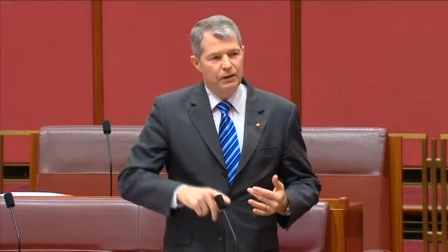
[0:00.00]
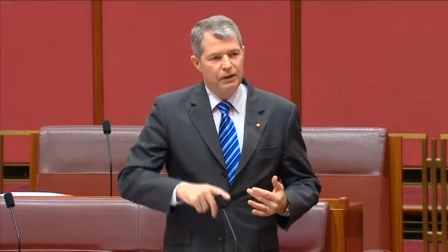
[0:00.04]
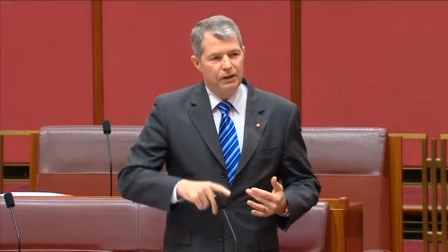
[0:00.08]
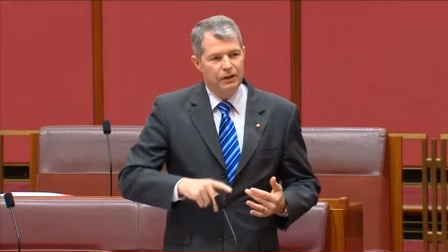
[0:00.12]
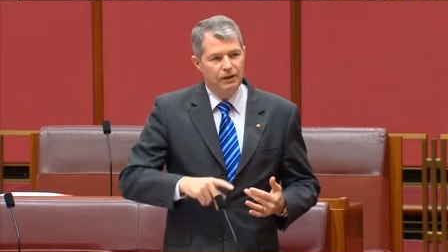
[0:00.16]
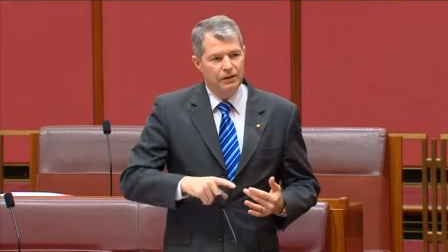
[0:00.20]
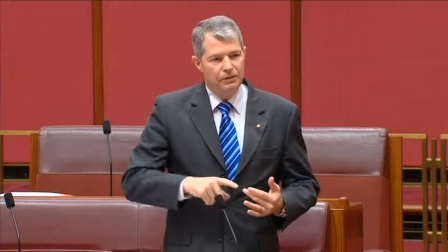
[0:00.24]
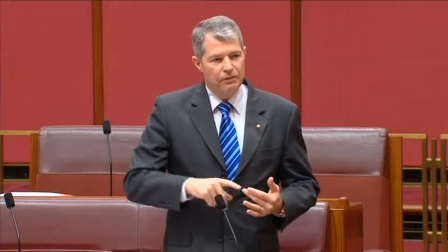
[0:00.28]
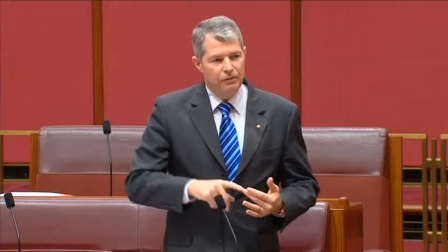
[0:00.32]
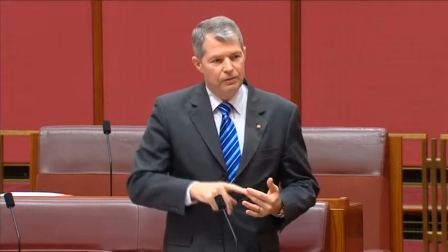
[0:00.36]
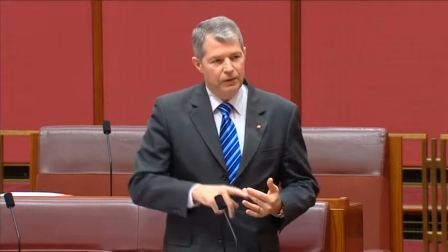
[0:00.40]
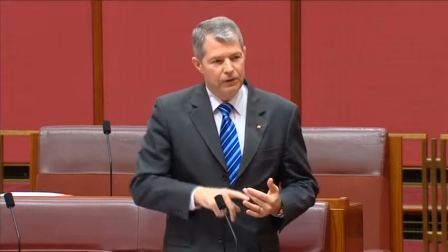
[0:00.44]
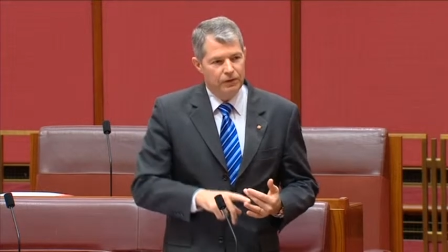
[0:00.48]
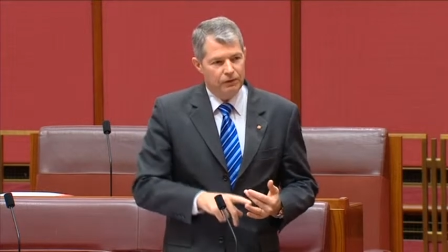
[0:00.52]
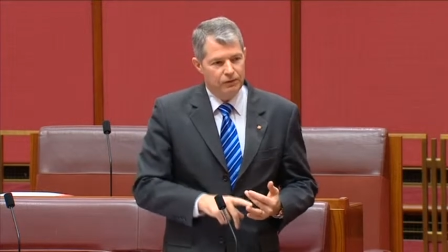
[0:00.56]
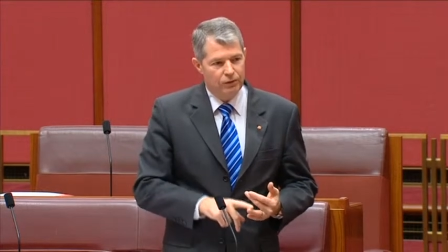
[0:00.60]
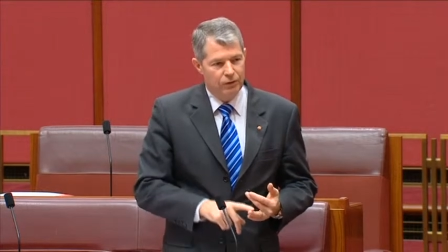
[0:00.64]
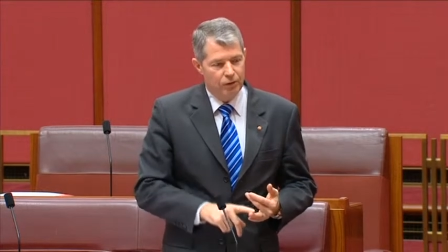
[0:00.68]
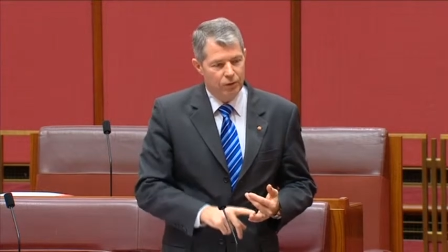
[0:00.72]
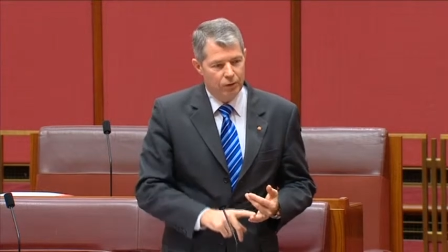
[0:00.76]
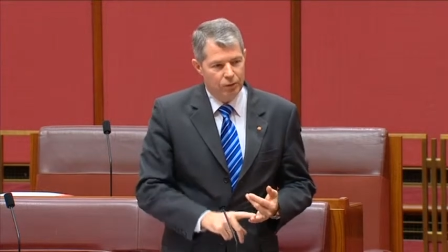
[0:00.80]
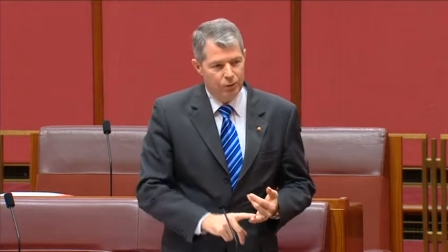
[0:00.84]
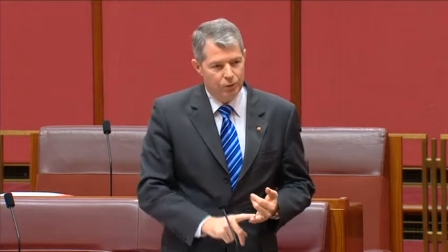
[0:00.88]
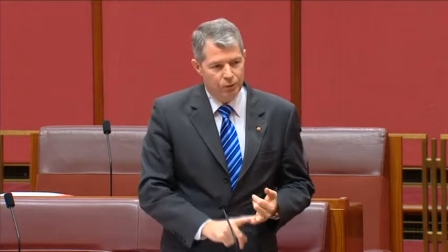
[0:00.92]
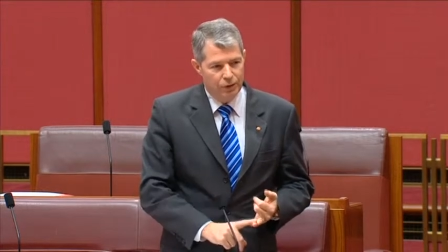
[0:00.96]
it affects a
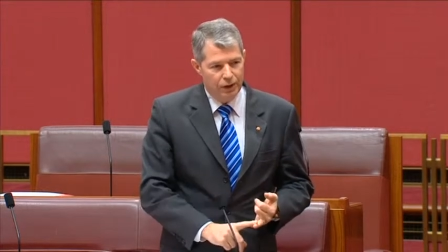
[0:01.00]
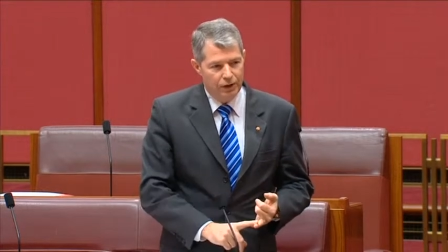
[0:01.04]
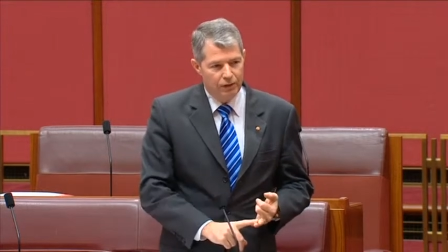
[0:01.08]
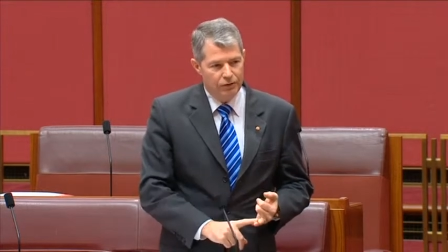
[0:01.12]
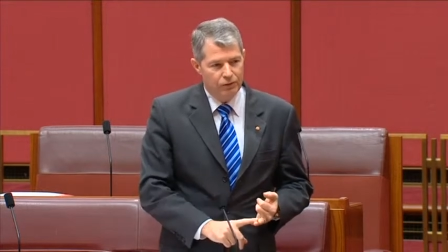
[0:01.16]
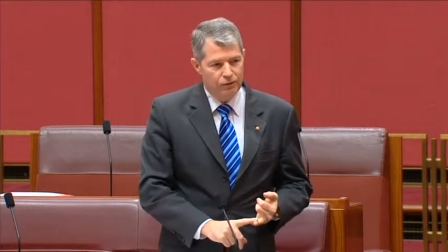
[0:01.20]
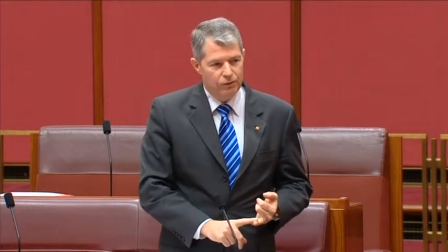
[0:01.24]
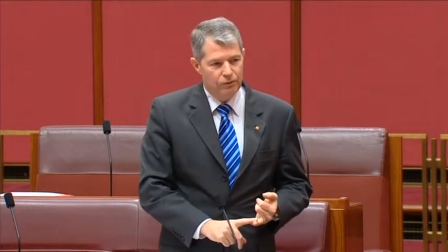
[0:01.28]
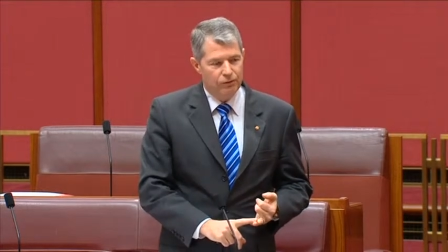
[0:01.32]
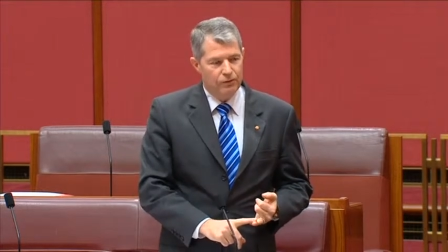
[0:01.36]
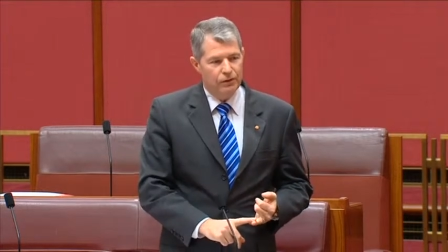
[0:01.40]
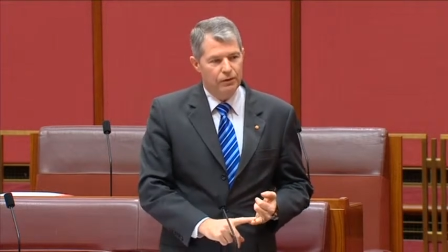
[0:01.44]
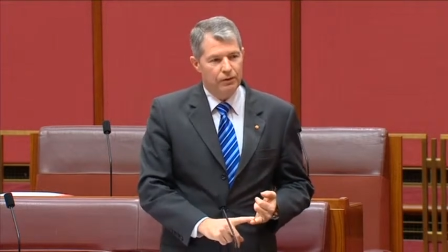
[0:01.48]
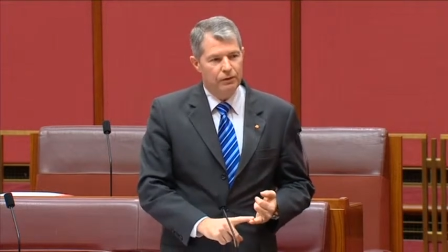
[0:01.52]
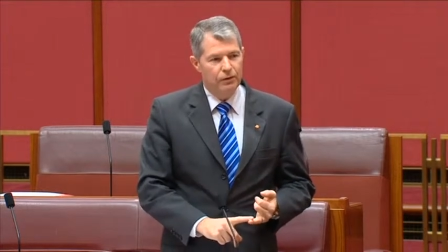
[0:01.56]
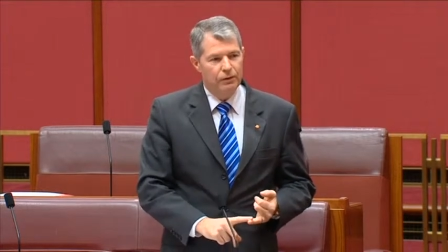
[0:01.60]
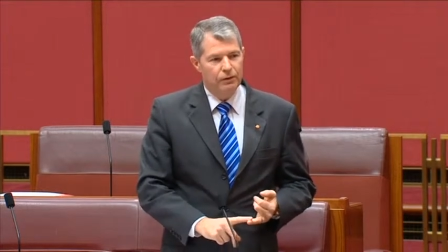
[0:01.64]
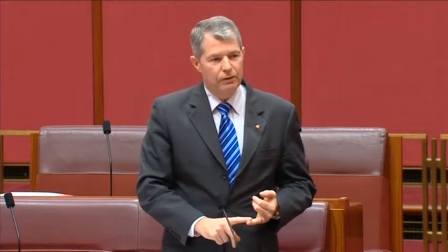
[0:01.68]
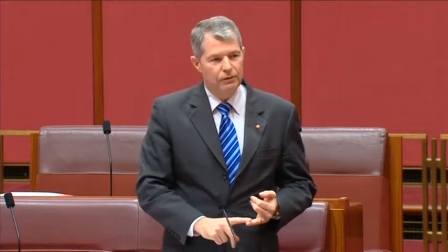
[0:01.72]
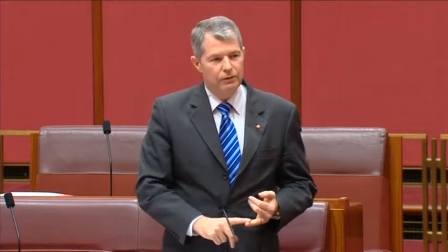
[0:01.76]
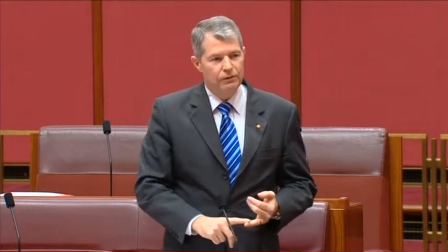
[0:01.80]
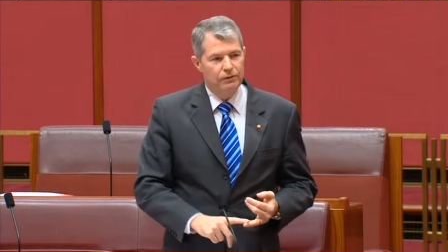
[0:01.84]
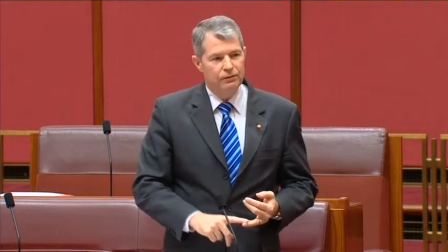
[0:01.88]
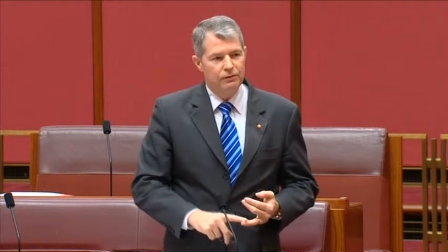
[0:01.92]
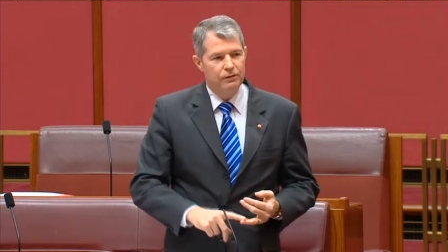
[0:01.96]
whole range of
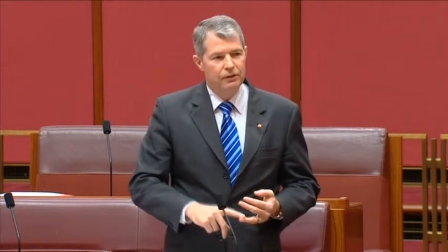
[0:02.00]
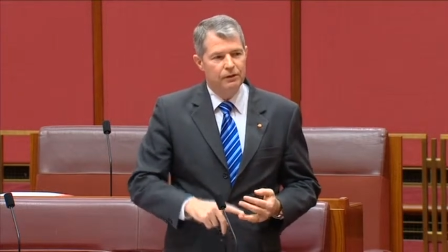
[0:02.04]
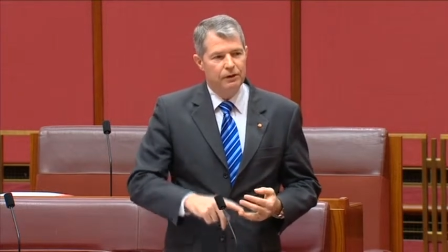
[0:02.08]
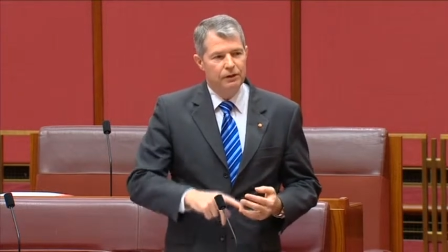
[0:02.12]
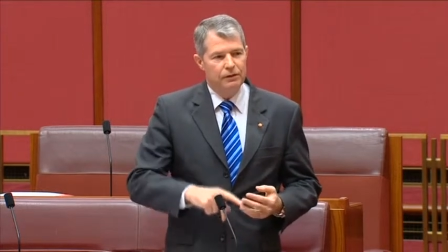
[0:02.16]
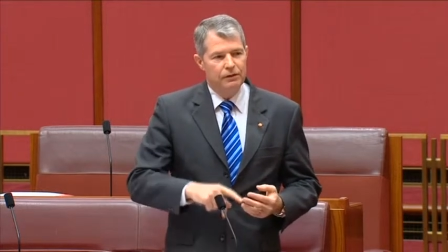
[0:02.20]
areas,